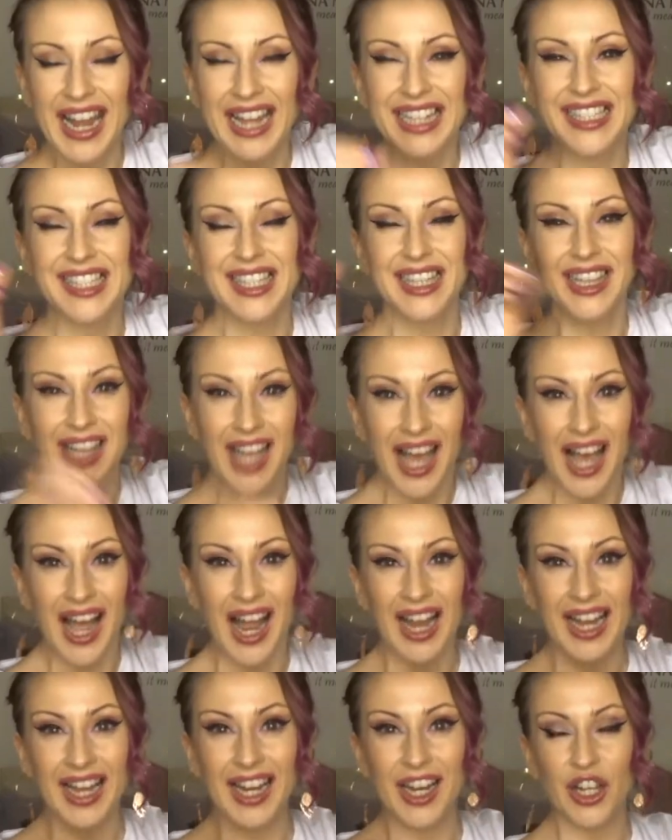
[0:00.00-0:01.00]
It's
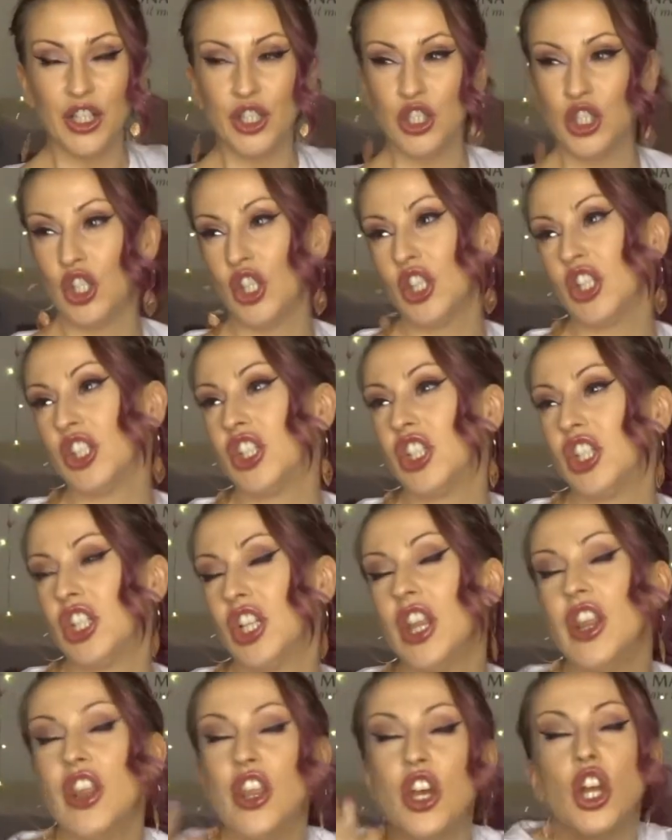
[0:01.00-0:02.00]
like
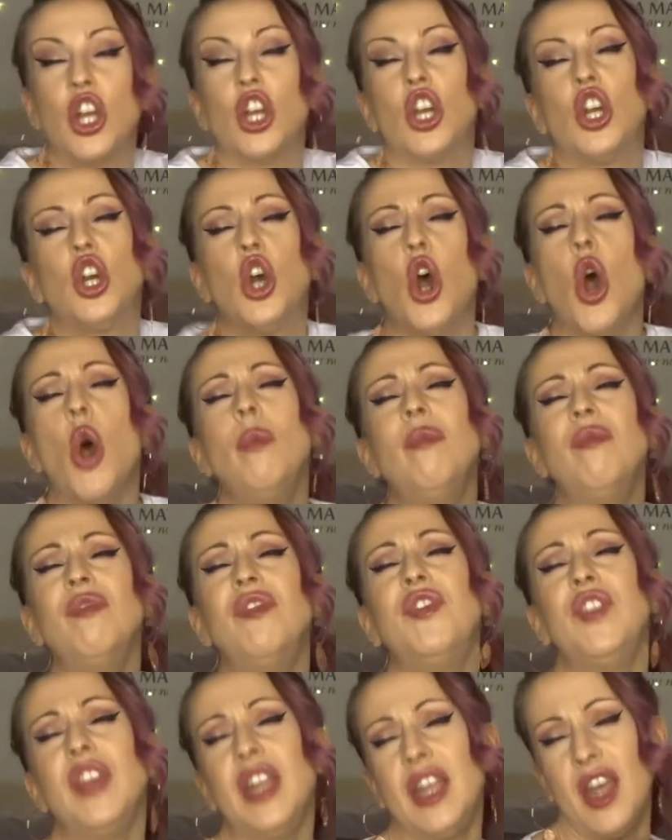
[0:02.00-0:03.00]
just the
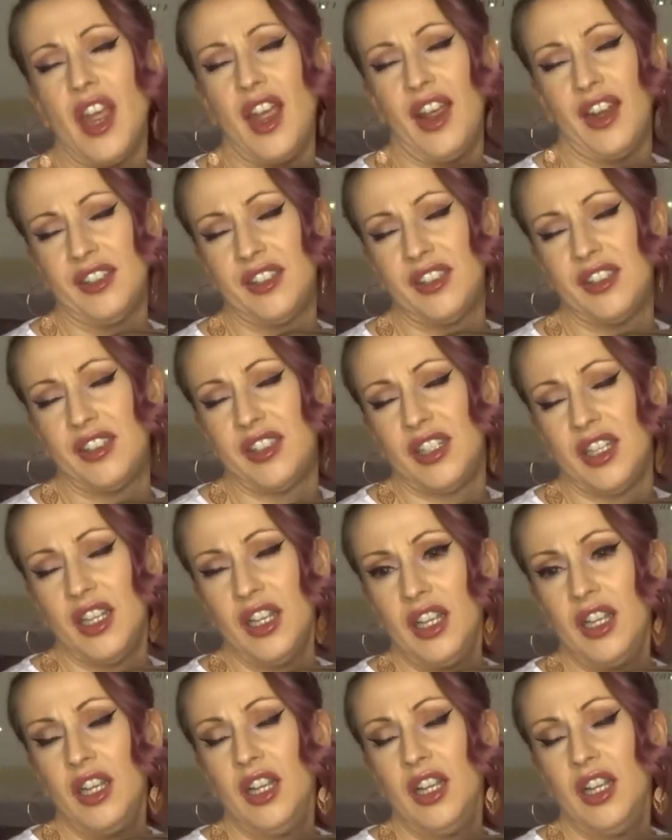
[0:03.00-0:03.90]
comfiest